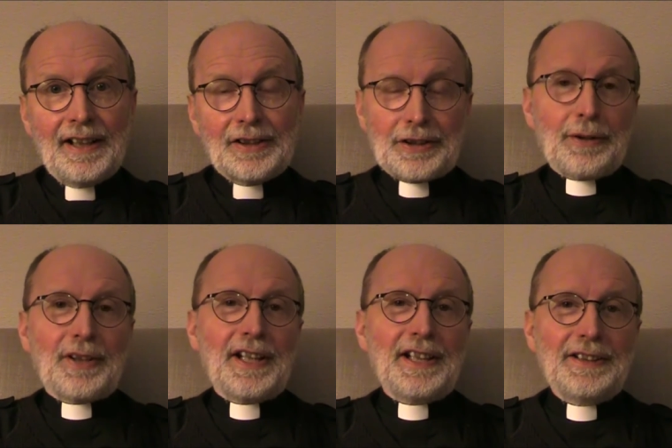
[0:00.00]
So
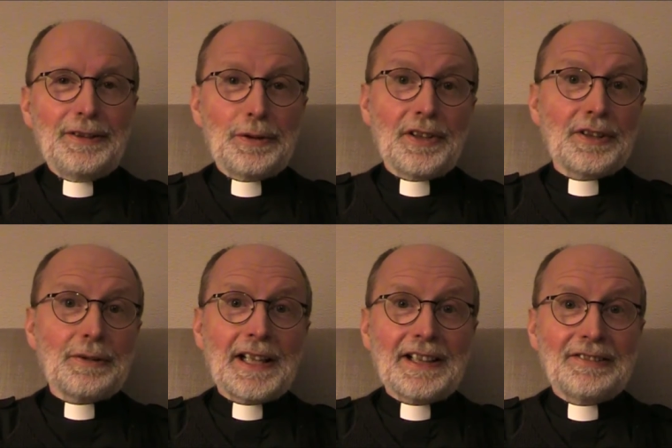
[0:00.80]
they look at the
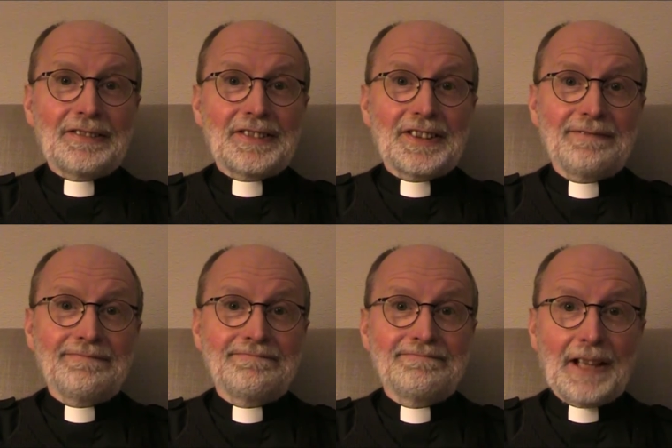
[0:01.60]
ground,
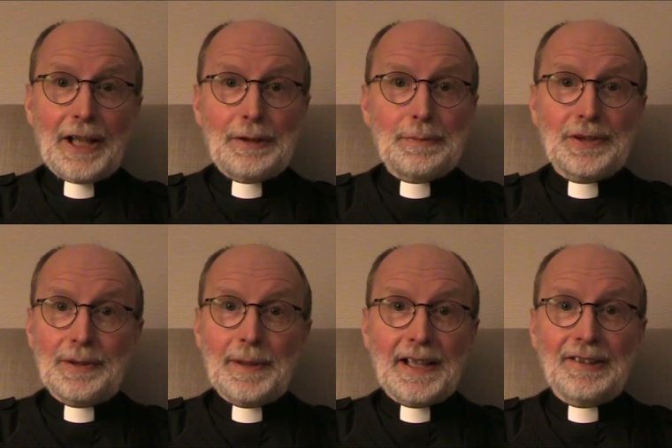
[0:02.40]
they hope
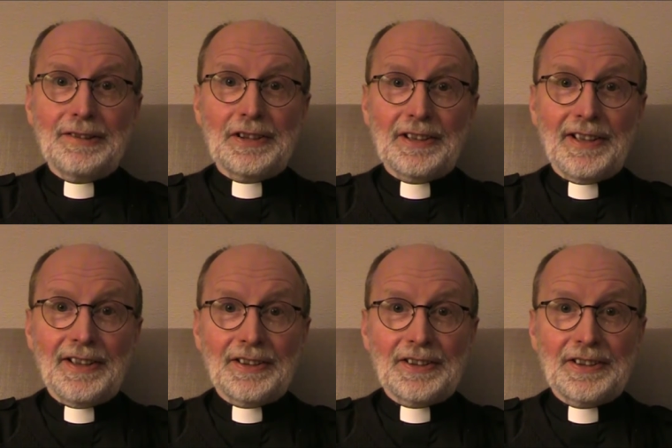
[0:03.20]
someone else will
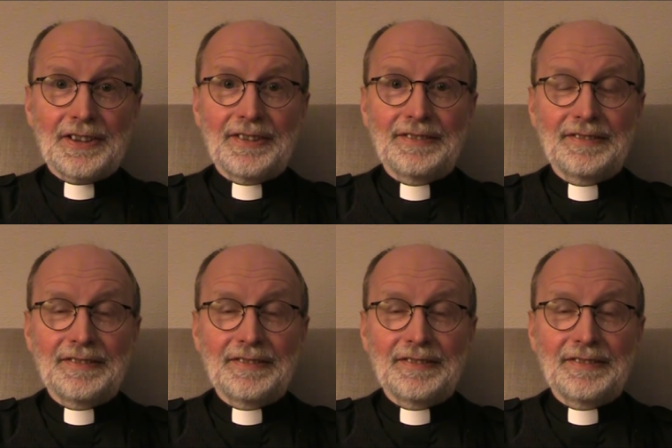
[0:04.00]
answer.